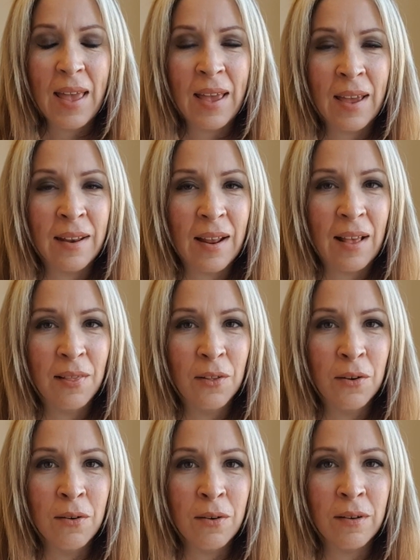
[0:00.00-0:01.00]
and I
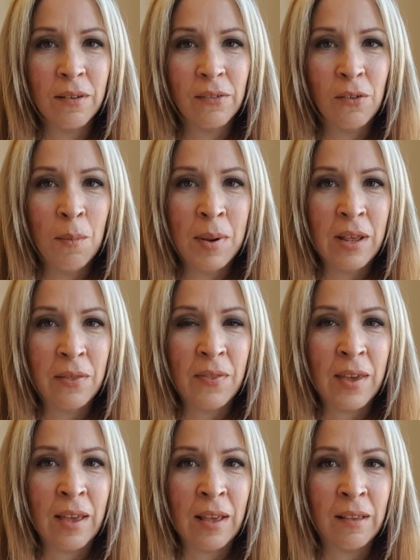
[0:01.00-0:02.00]
learned so many
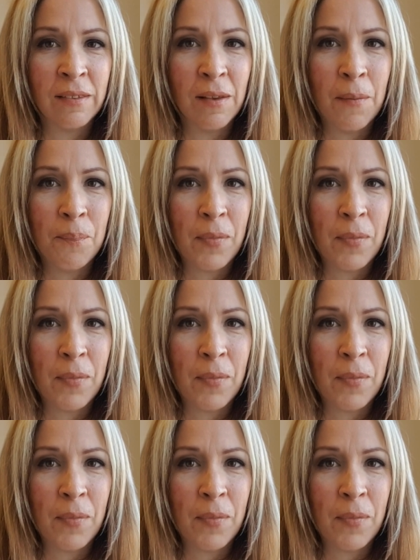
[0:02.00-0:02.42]
things,